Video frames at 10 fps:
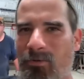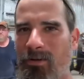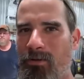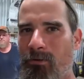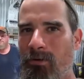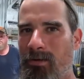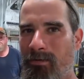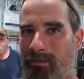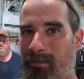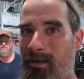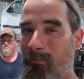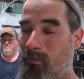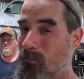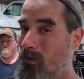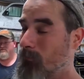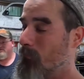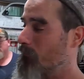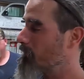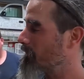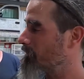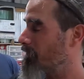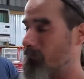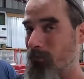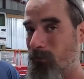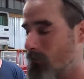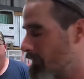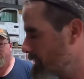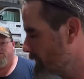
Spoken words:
a really cool looking aesthetic, but we almost messed up. You know why?